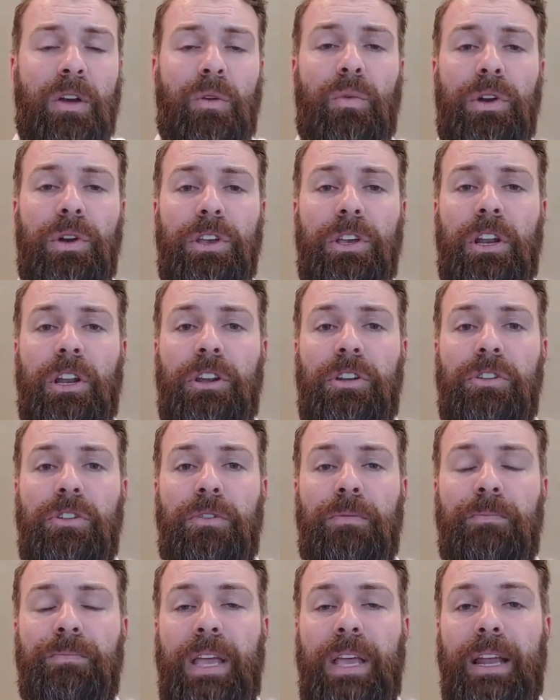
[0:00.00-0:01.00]
What are you going to
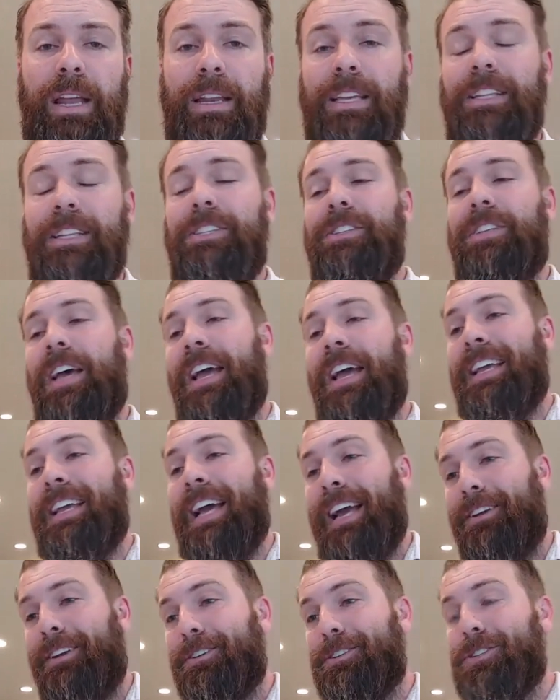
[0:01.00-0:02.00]
do? And he
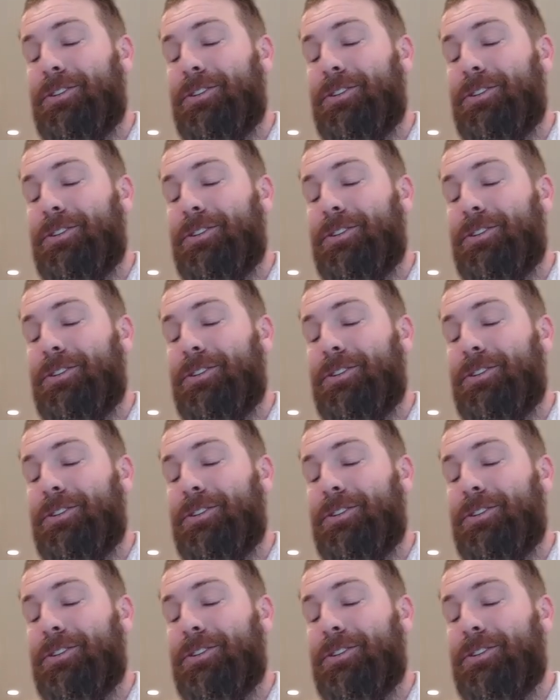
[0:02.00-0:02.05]
got out a